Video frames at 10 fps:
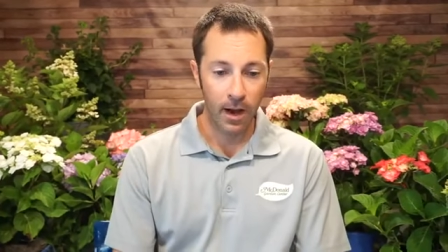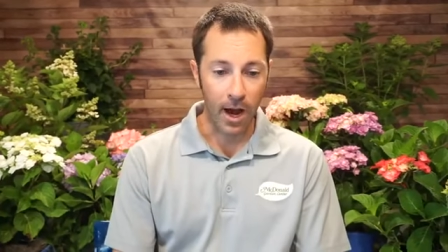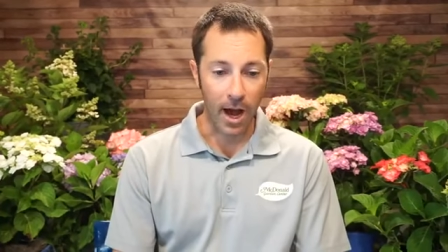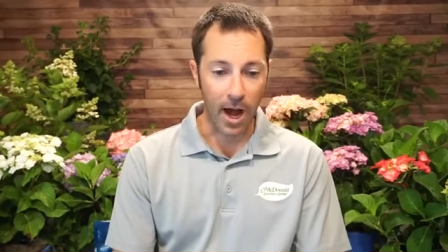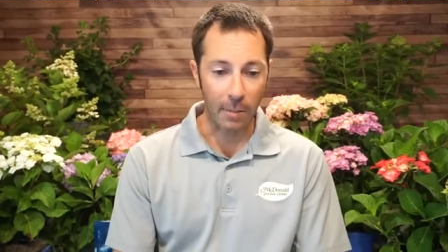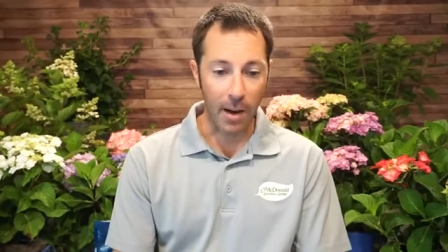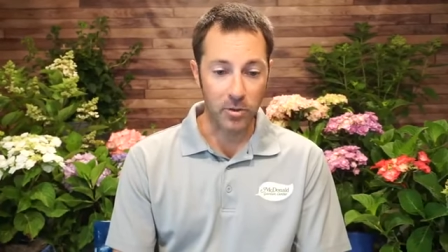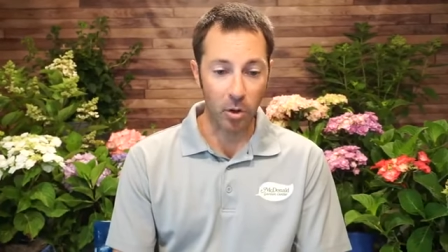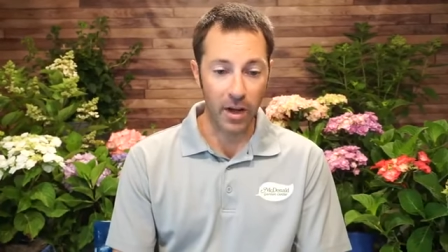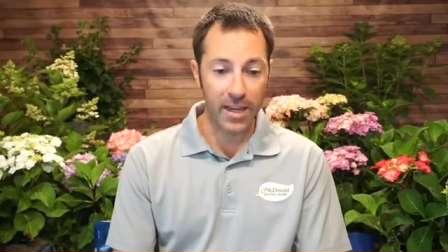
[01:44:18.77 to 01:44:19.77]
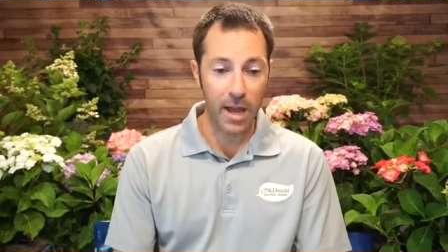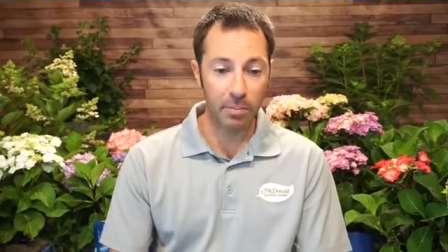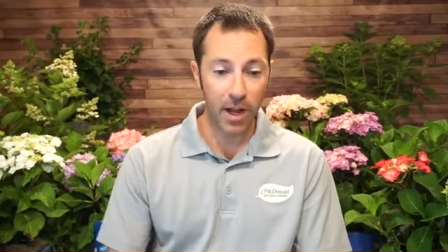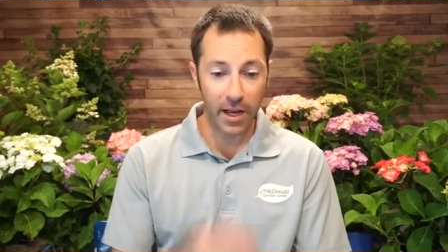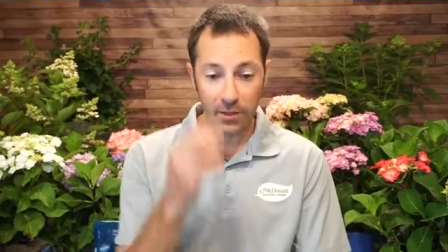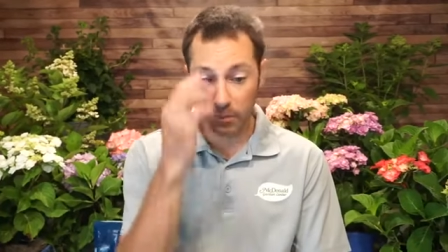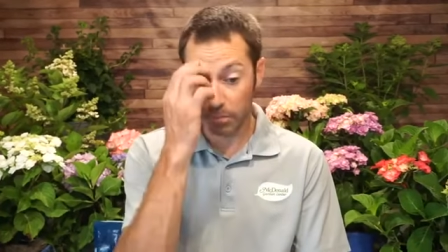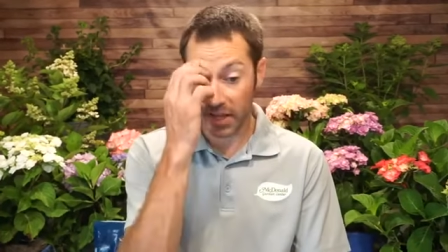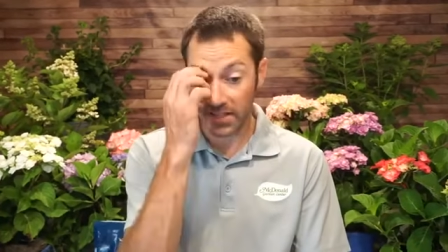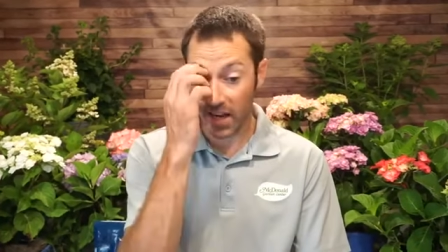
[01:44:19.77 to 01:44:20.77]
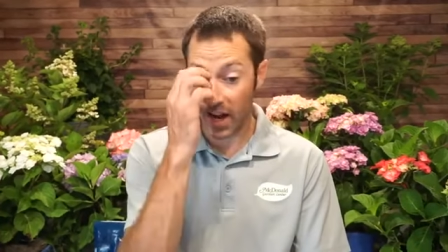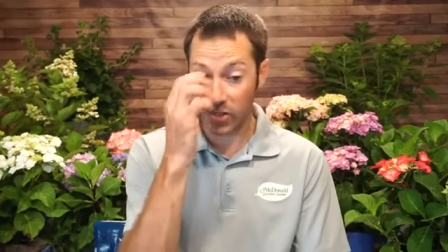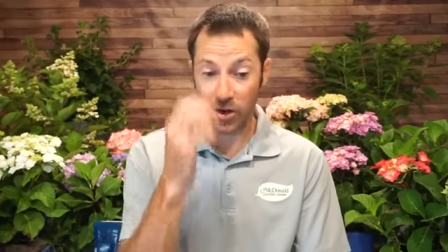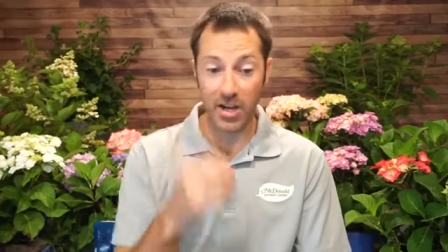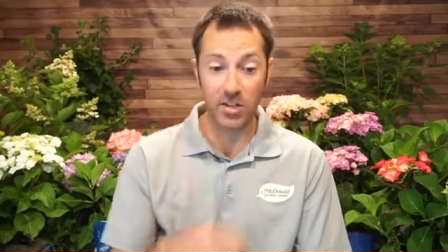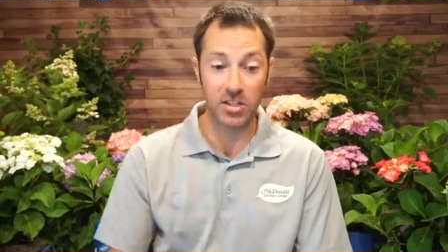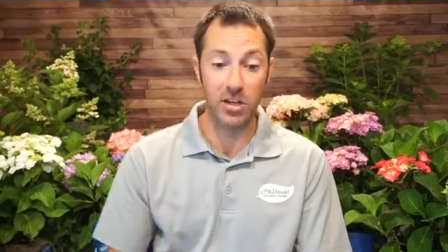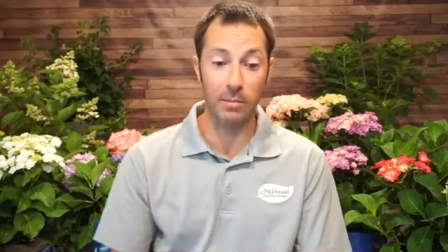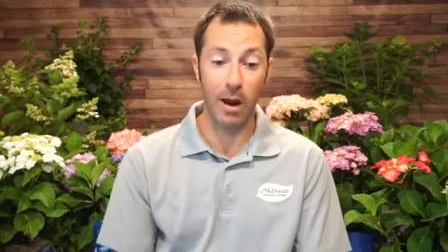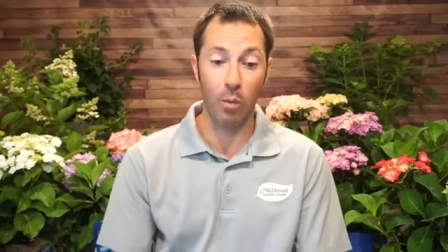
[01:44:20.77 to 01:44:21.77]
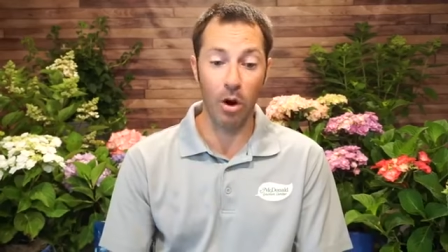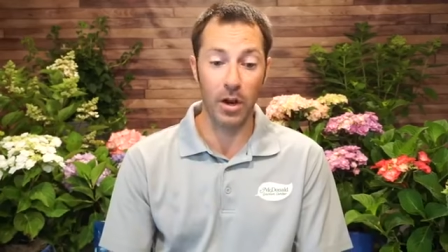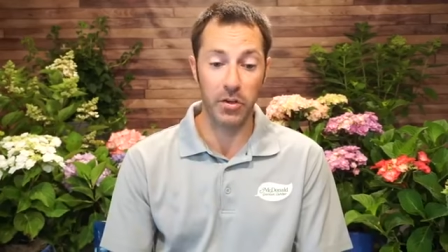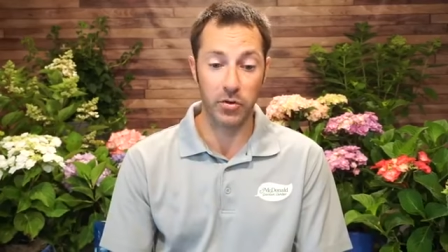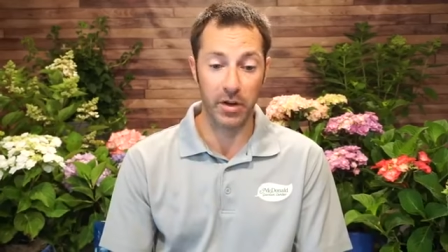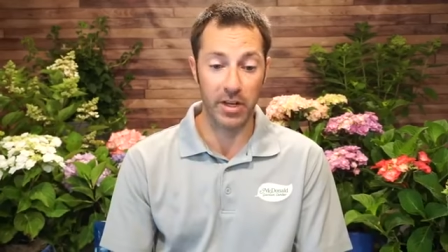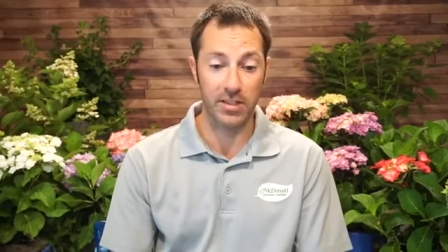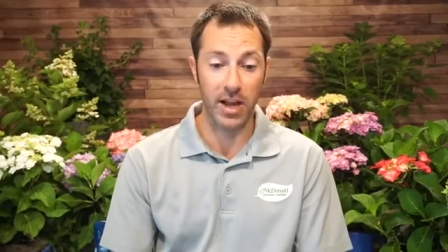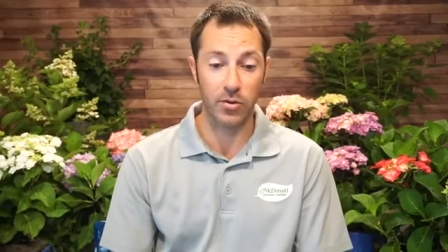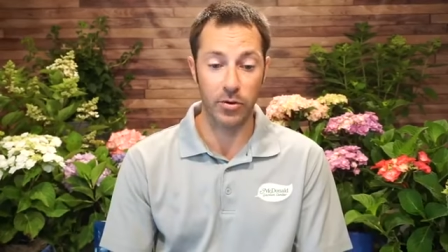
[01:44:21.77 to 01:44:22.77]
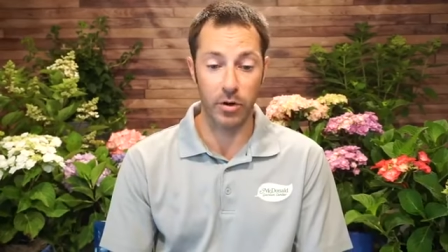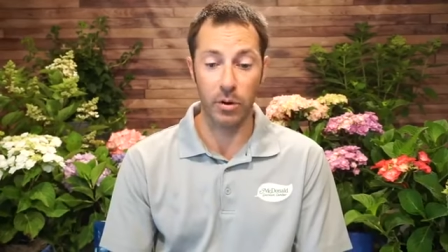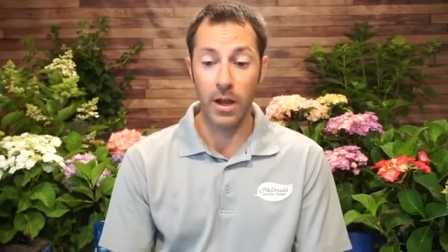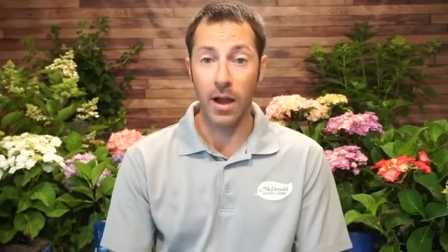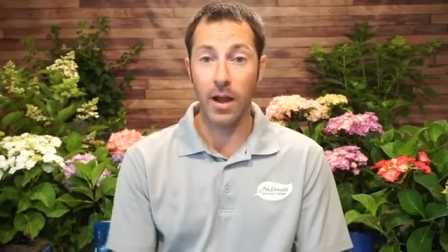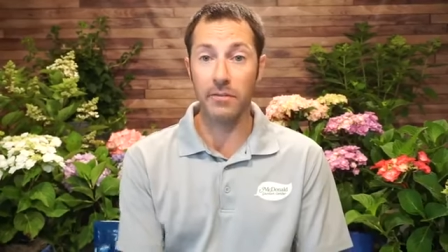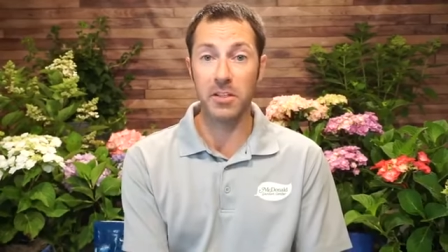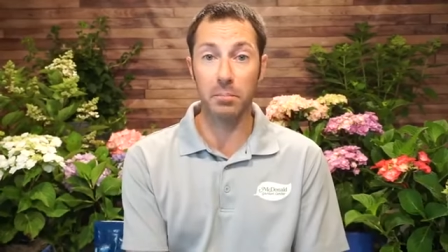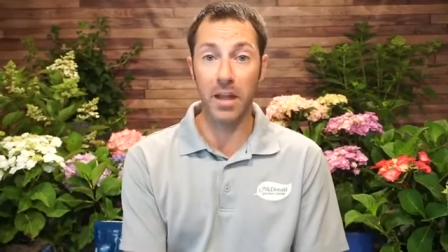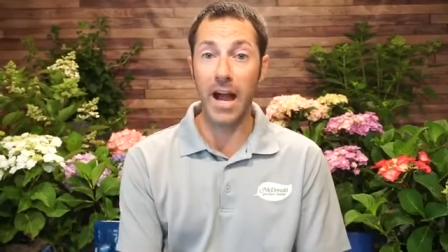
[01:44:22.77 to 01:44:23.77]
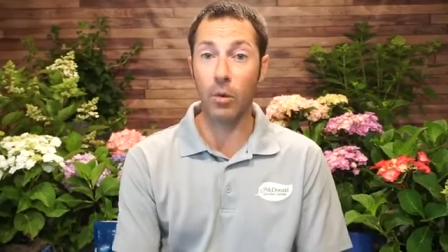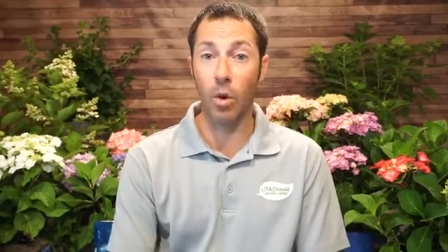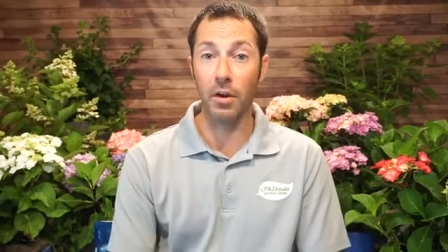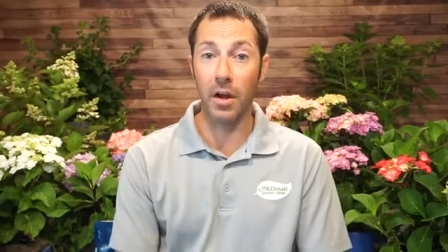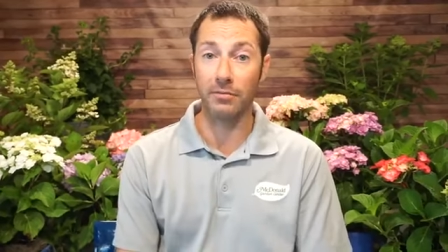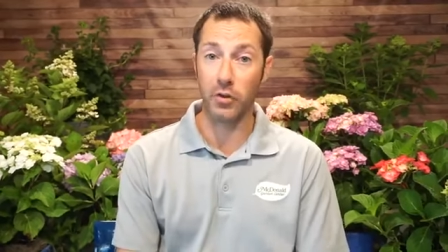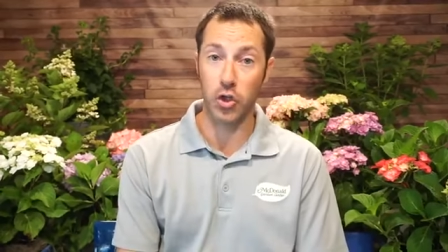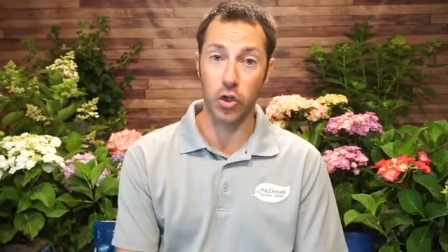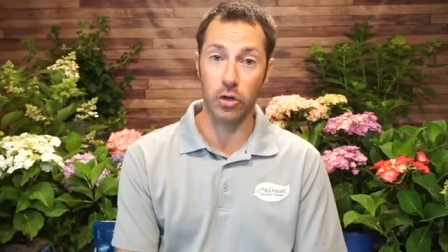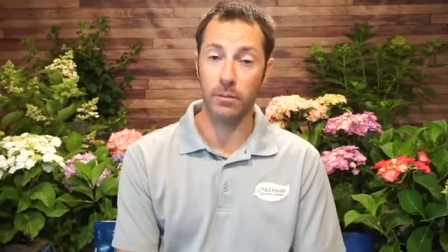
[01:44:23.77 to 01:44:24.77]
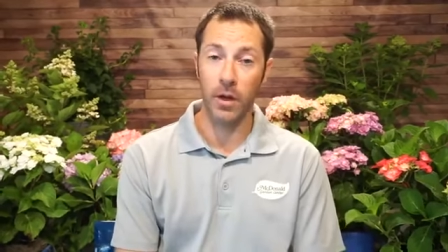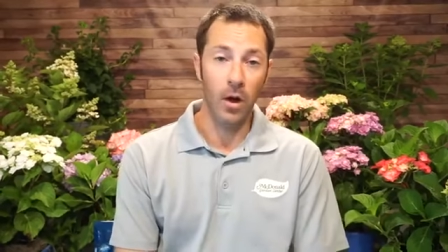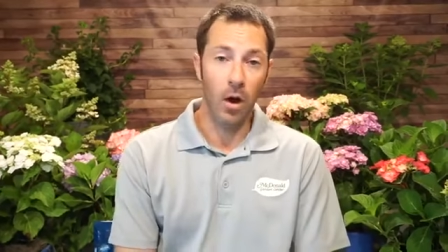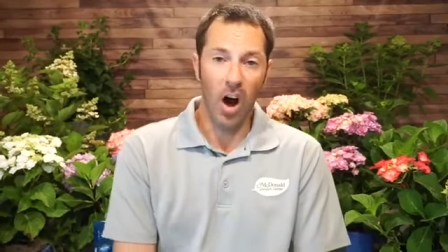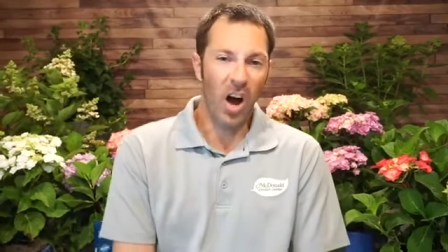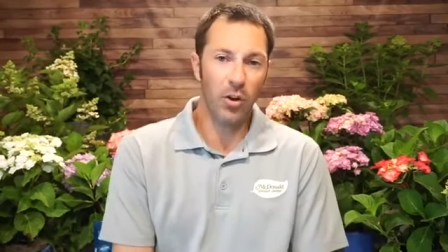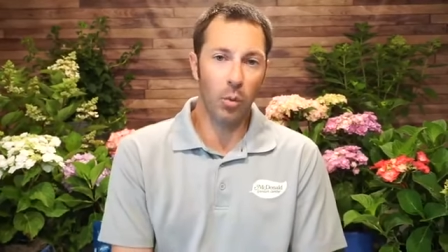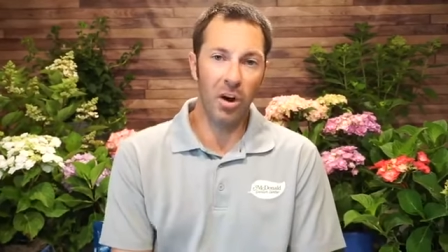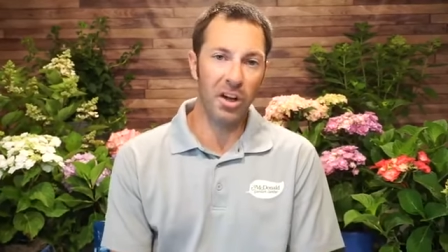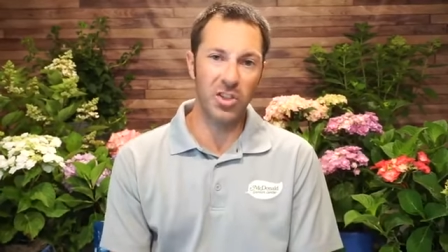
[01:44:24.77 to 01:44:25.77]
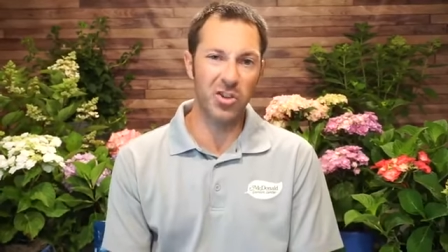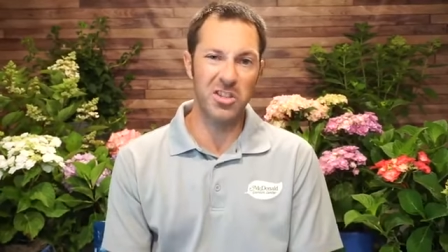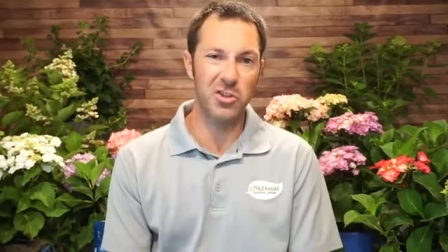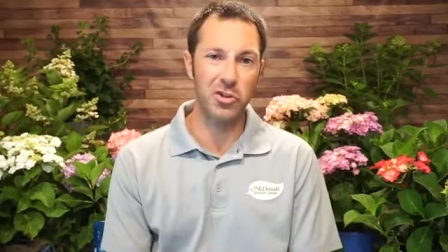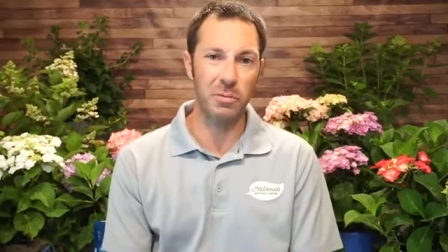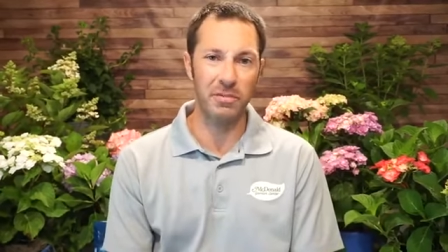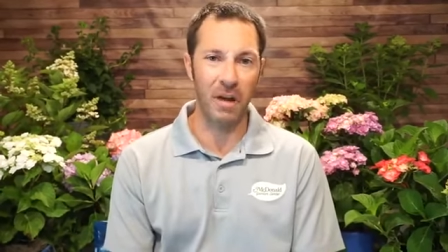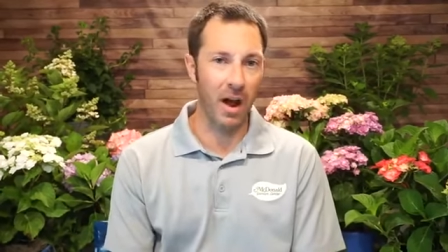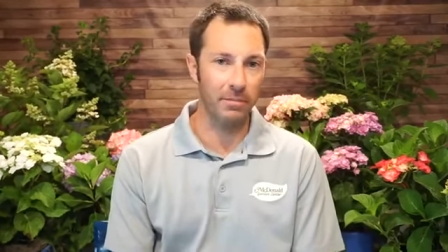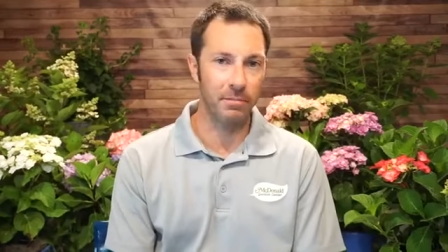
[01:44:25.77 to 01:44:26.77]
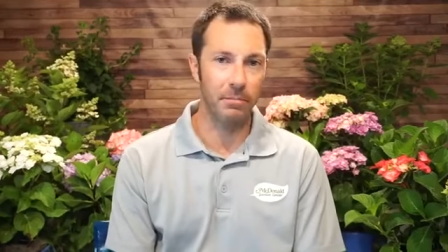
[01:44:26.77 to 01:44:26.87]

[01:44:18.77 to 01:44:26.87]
Um, I'm told I can't plant hydrangeas near my walnut tree. Is that true? If it's a black walnut, for sure. Other walnut trees, you should be fine.